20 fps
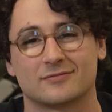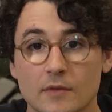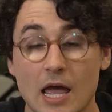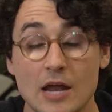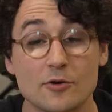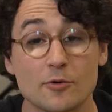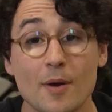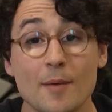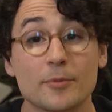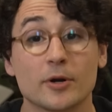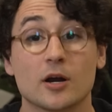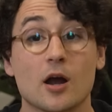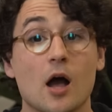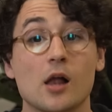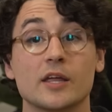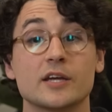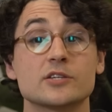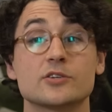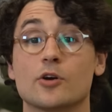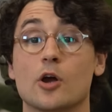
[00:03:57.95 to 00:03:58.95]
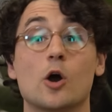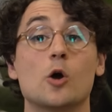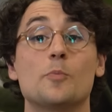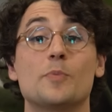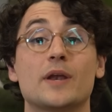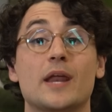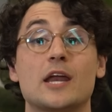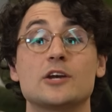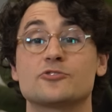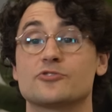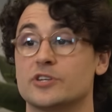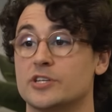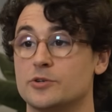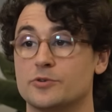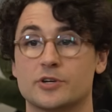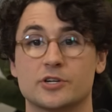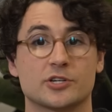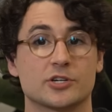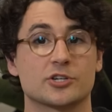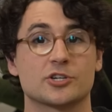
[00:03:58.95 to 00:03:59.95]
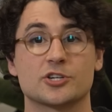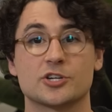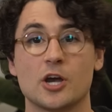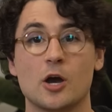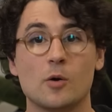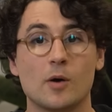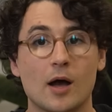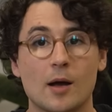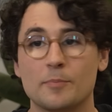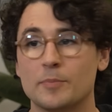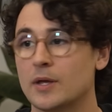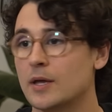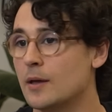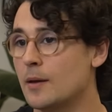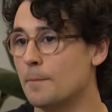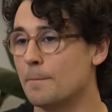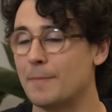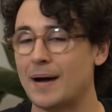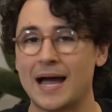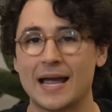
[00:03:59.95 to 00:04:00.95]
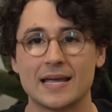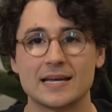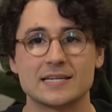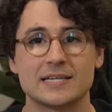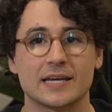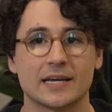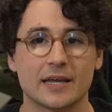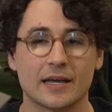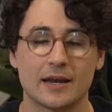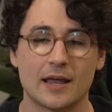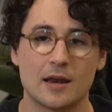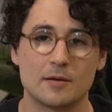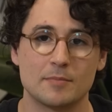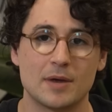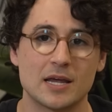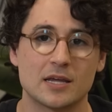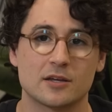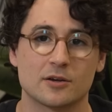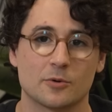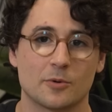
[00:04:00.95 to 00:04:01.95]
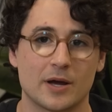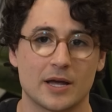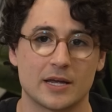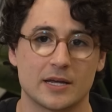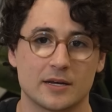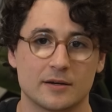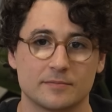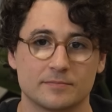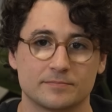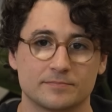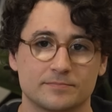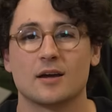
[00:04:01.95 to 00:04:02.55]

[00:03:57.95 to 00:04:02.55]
And remember, Callings are open entry. You can just show up, buy a ticket, and make your way in.